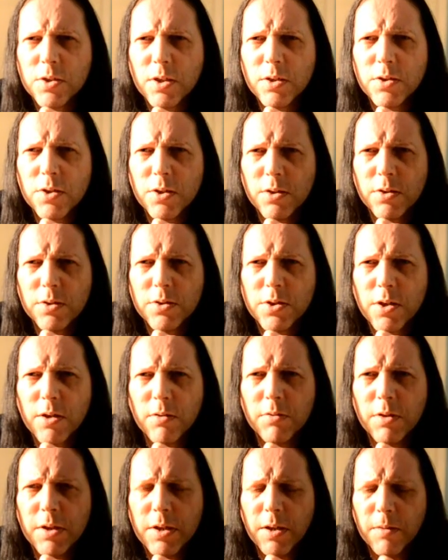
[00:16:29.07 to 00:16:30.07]
a nice
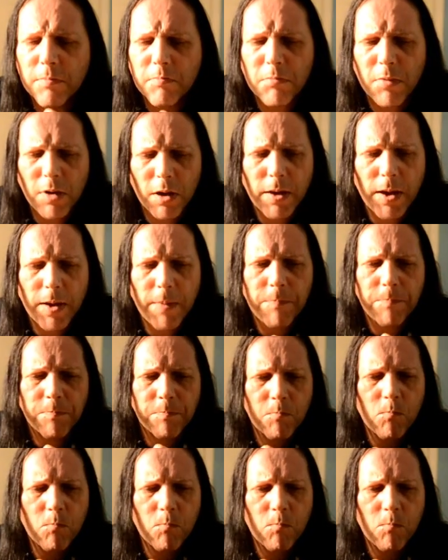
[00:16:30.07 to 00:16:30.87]
Caol Ila, like that.